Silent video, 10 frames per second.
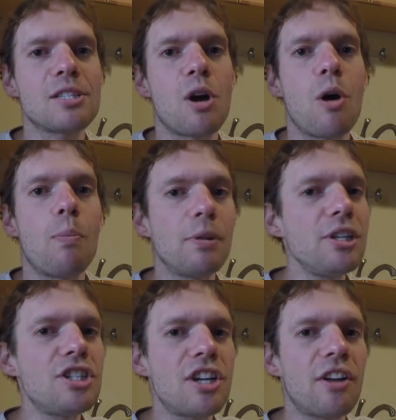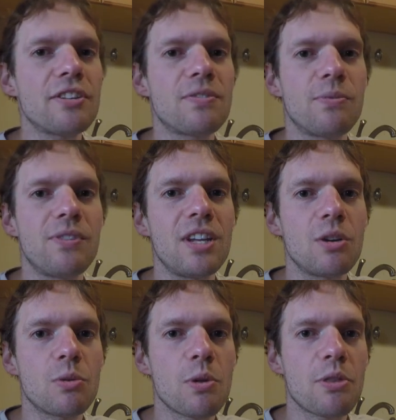So please share this
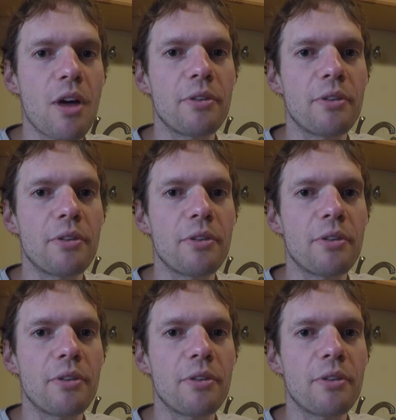video with